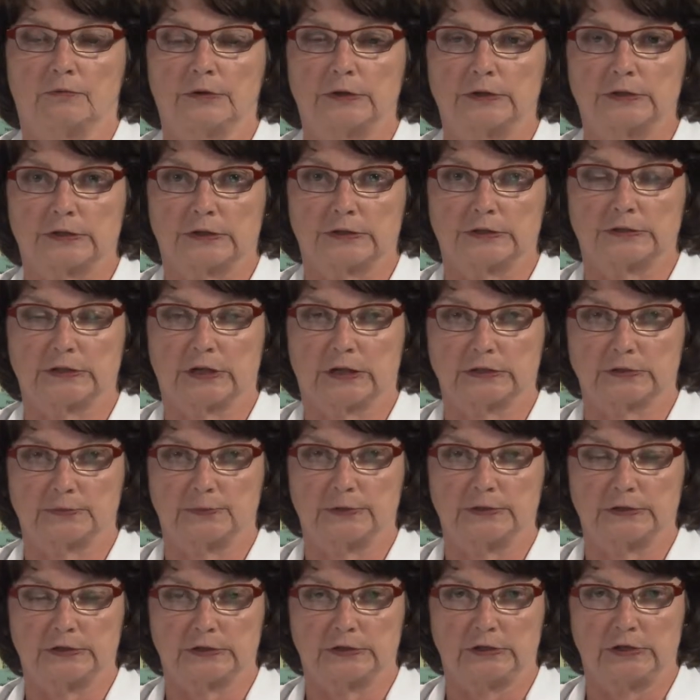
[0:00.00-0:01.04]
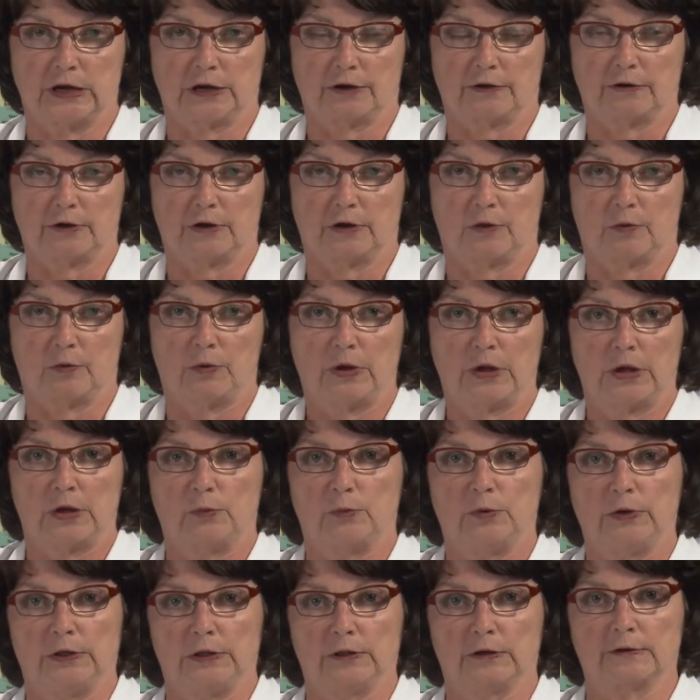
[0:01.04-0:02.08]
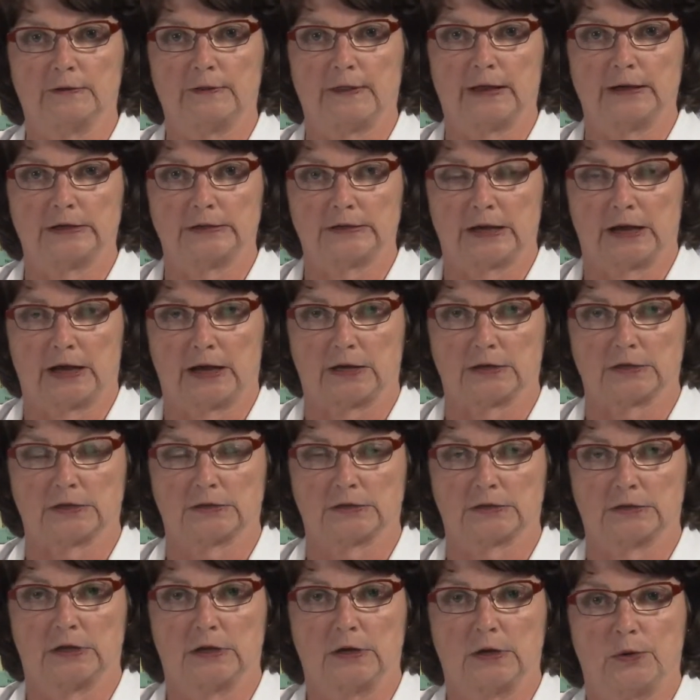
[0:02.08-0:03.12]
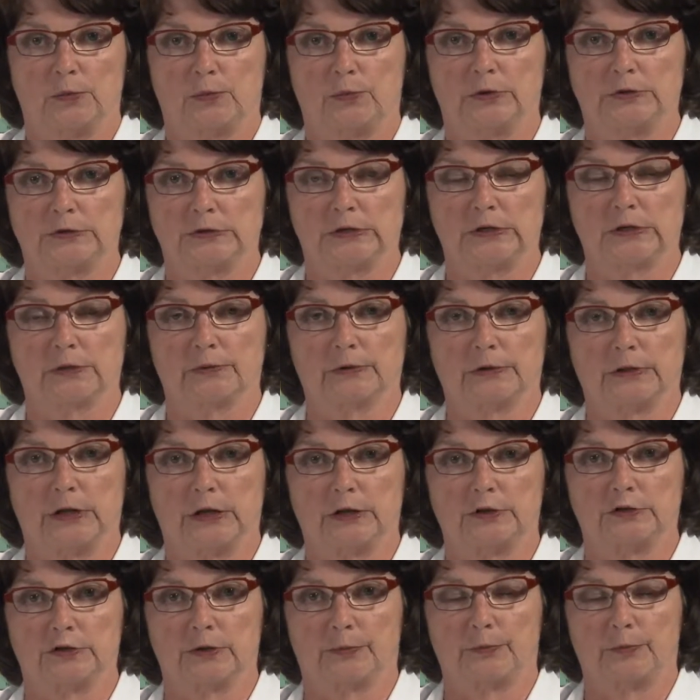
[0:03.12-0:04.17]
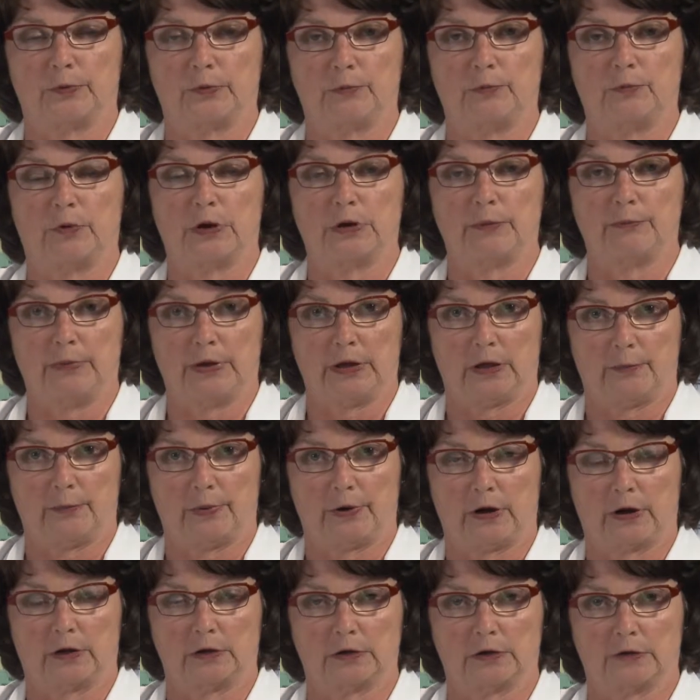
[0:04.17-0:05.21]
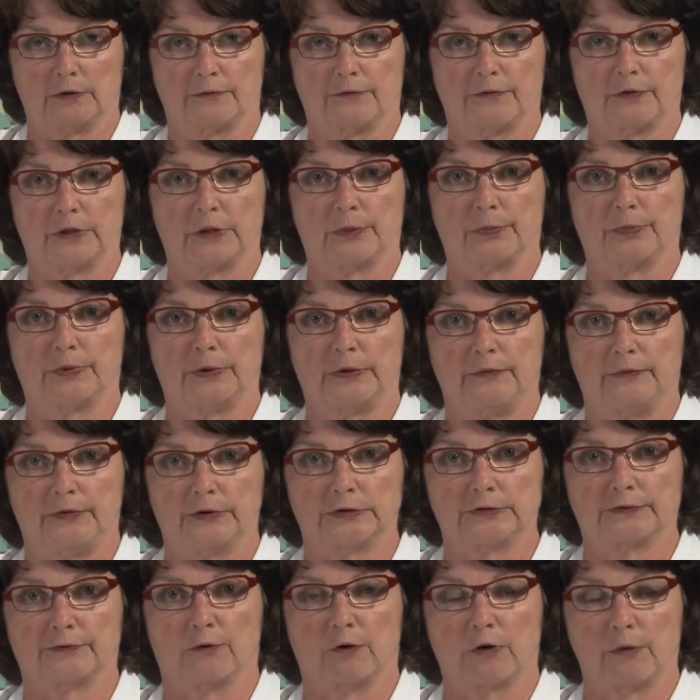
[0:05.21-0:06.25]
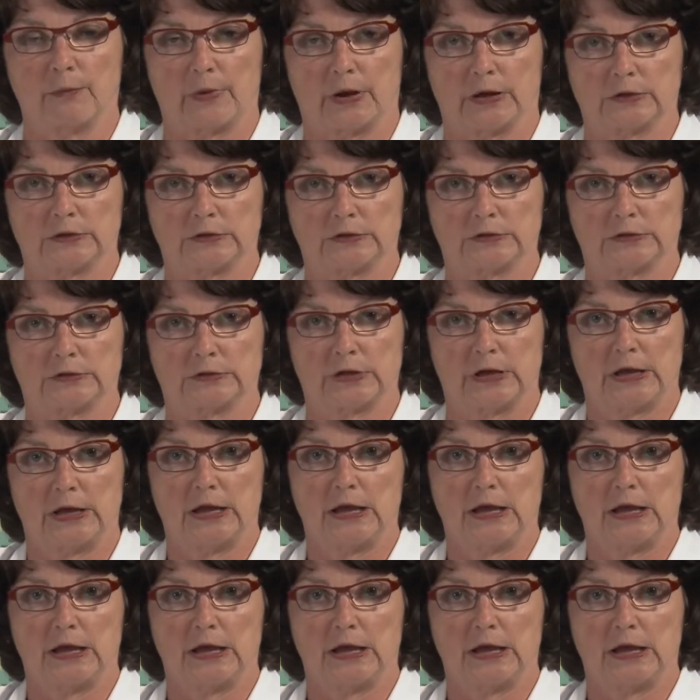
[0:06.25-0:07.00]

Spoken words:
risk assessment scenario, we learned that Tess was in a relationship with one male partner for the previous 4 months.